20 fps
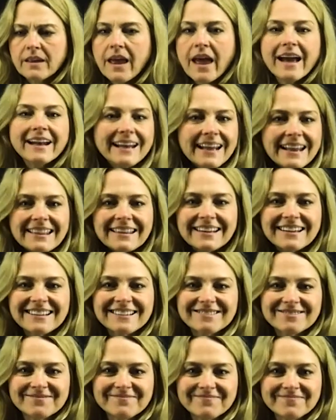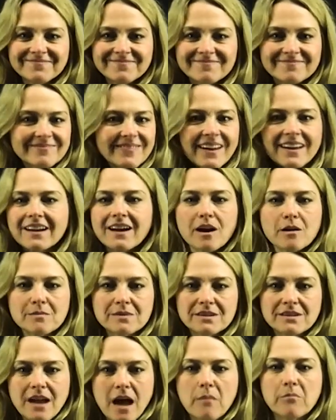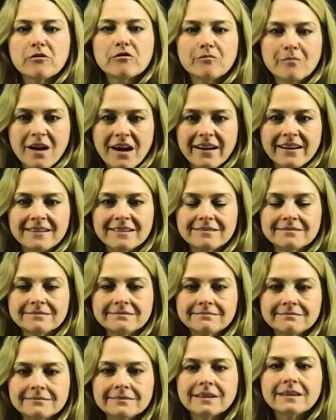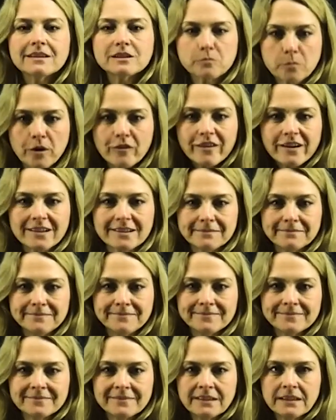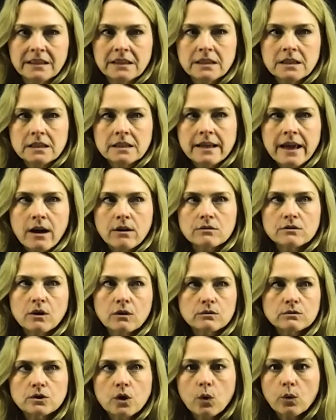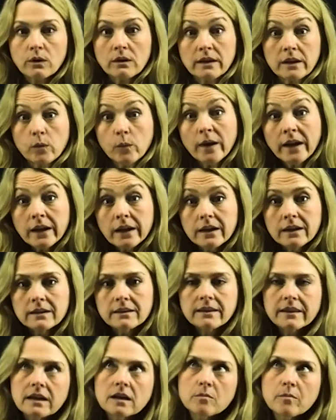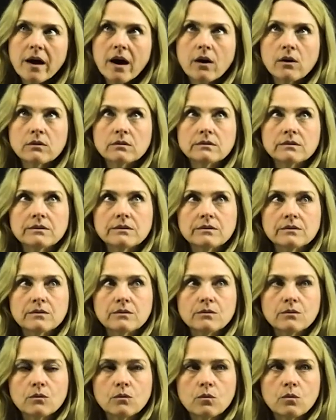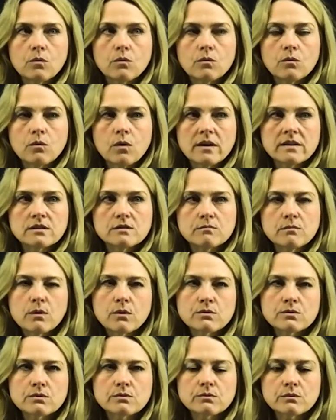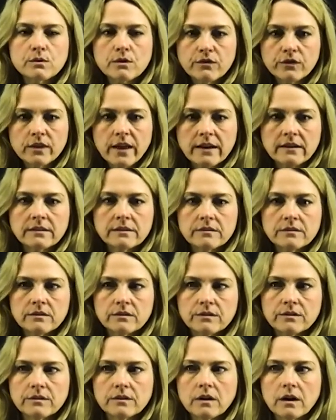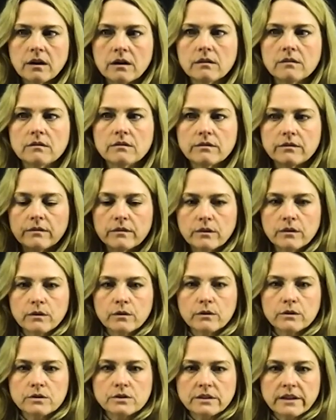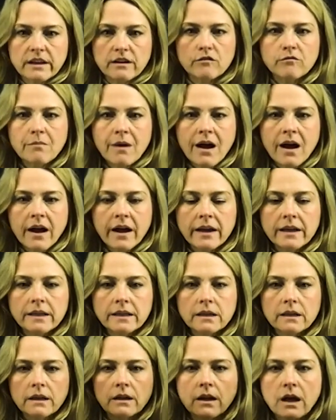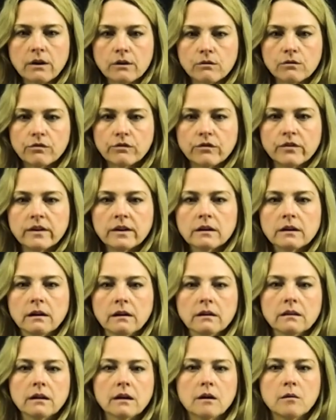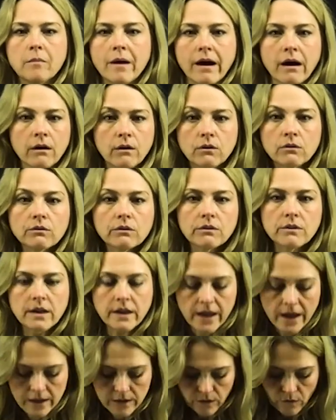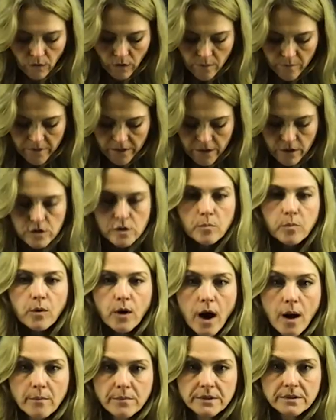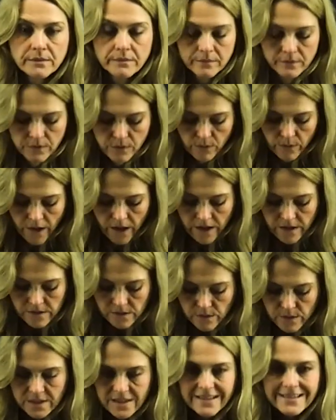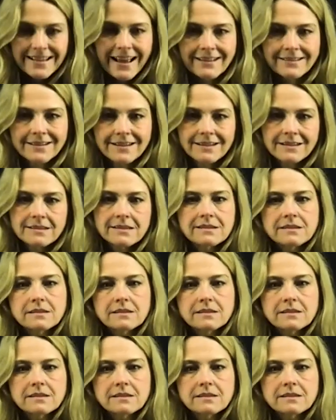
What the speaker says: Anything that comes top of mind is perfect. Now, don't totally wing it. Think about what's most reflective of your state of mind and how you feel about the category. But here's a prompt, okay? So it's a sentence